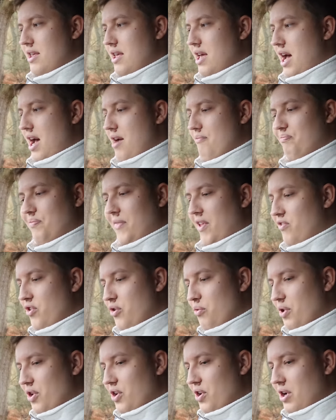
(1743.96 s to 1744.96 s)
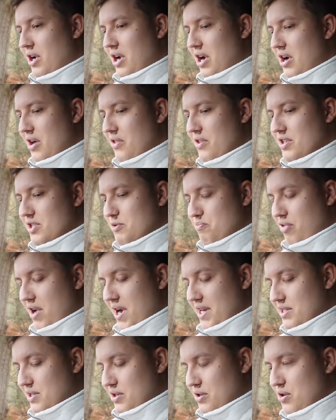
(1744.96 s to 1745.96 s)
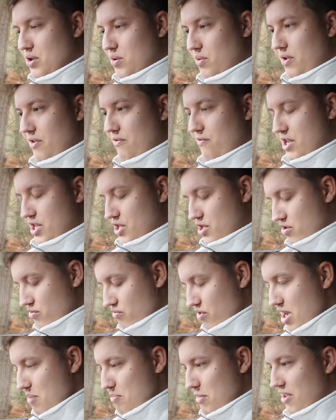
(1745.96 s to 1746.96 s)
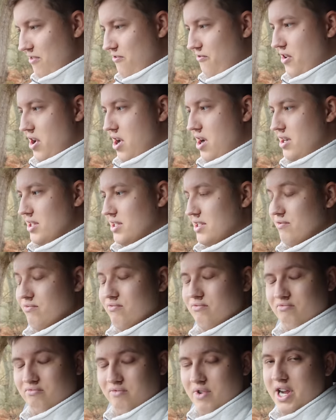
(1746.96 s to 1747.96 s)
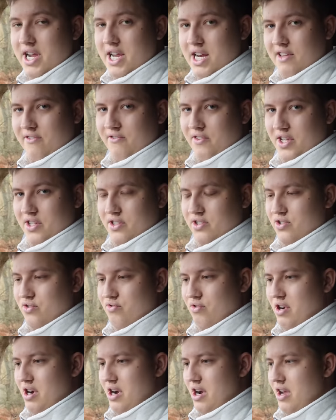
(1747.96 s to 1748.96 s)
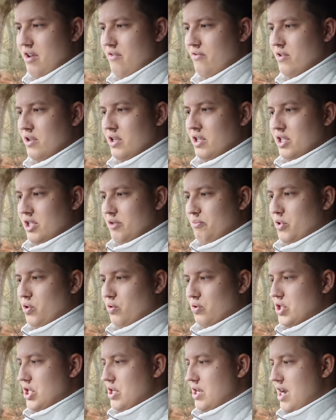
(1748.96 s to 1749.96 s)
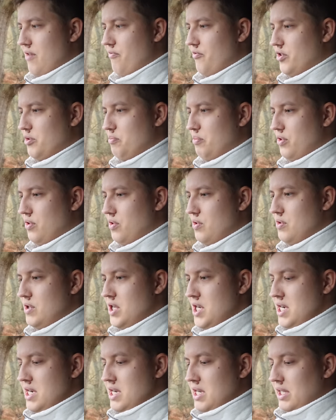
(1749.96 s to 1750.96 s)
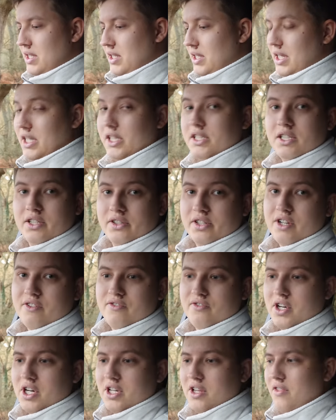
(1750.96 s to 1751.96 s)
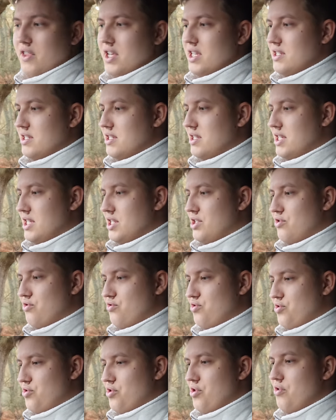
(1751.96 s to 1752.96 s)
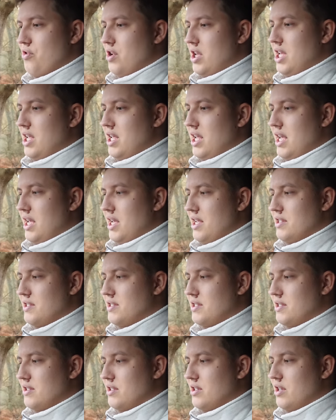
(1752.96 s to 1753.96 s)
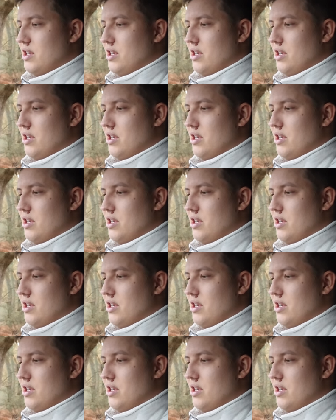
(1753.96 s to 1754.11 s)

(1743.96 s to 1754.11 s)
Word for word: yeah, if you want a car that's practical, extremely fast, really fun to drive, but also comfortable, uh, look no further. This this truly is